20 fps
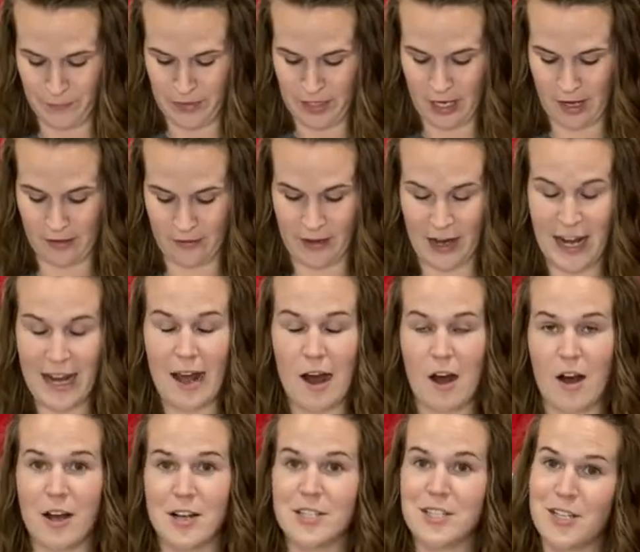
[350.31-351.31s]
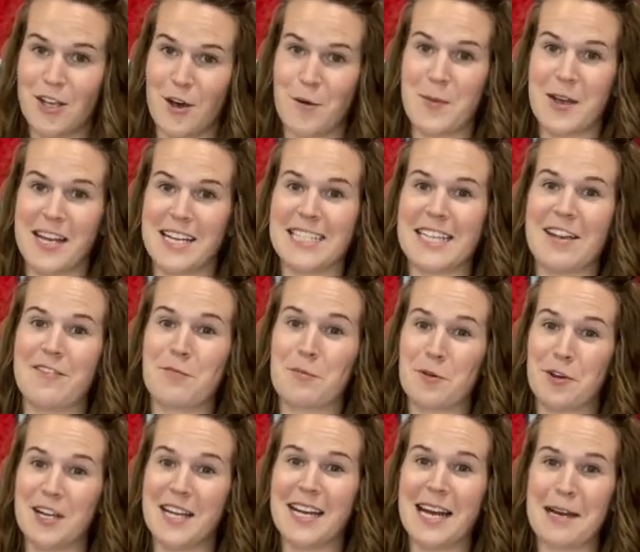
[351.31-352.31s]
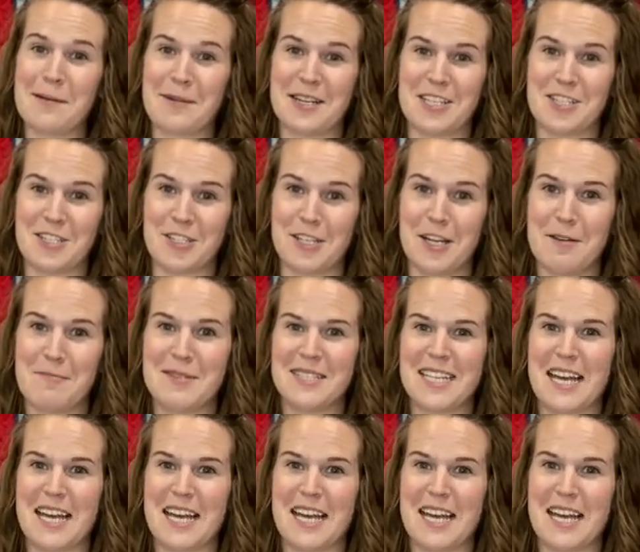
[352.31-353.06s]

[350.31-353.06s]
All right, also because I've pre-cut my strips,